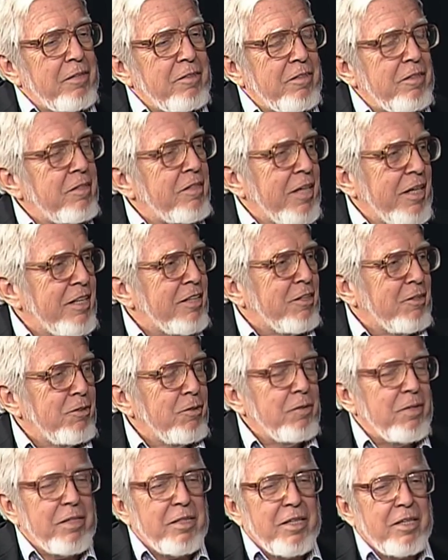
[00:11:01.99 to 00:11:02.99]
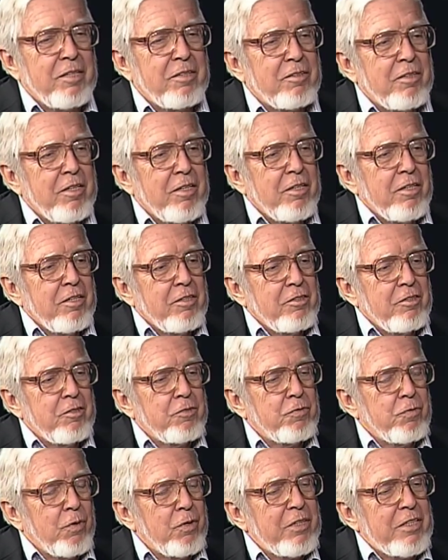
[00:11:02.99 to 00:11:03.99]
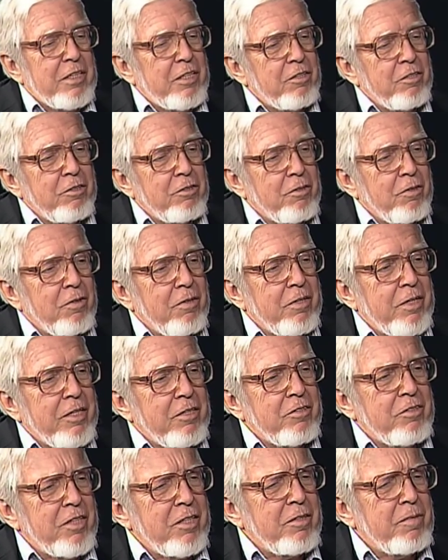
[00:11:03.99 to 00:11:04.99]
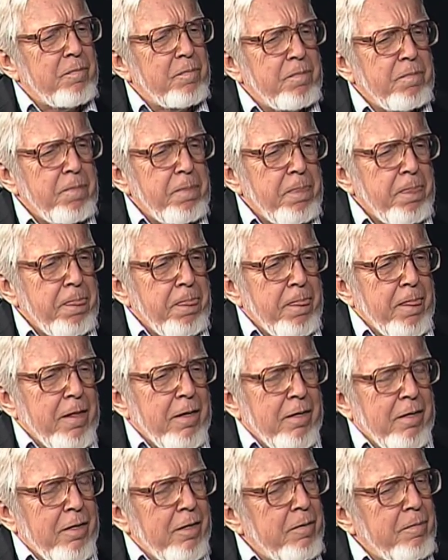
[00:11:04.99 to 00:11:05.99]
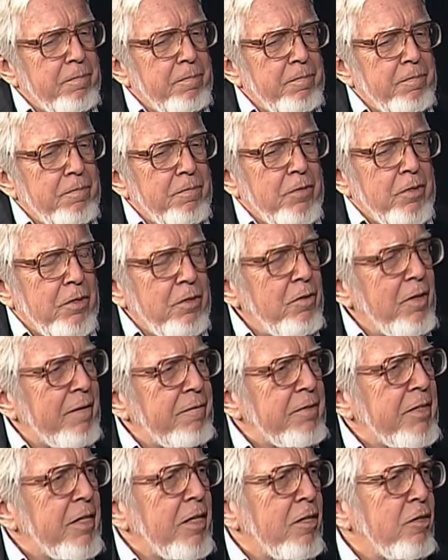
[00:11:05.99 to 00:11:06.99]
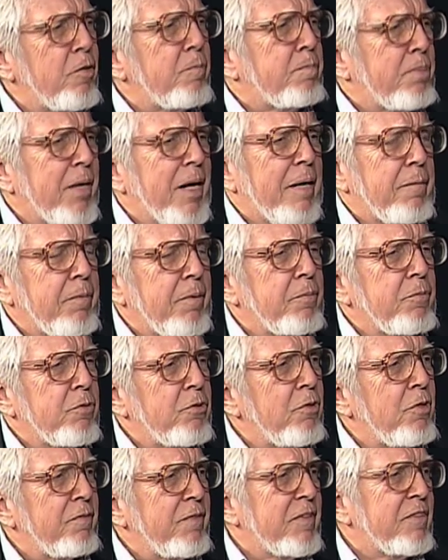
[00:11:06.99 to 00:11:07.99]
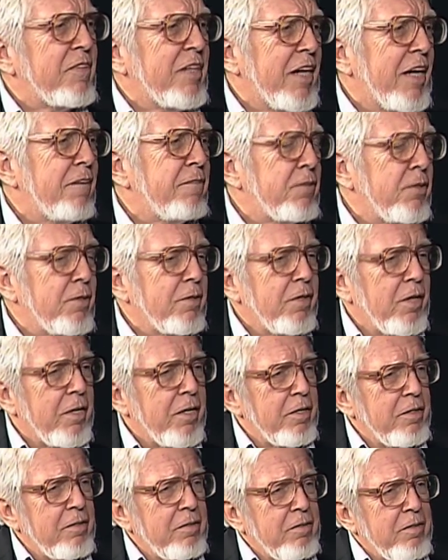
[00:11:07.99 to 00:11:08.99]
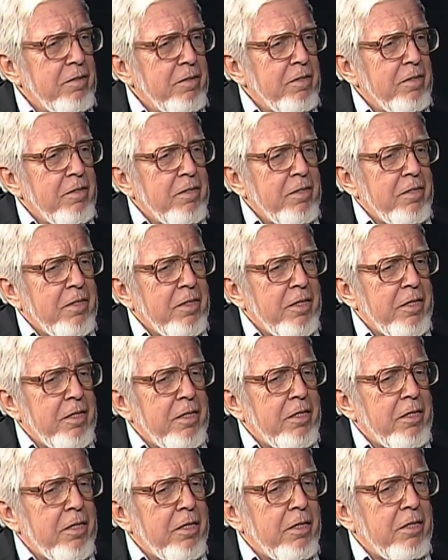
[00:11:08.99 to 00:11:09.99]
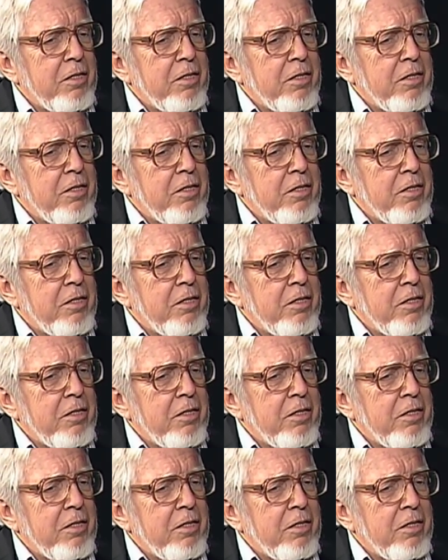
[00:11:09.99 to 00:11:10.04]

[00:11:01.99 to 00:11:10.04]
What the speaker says: said, thank you, and she was 14 years old, and I said, do you have any other problems, sort of as an afterthought? And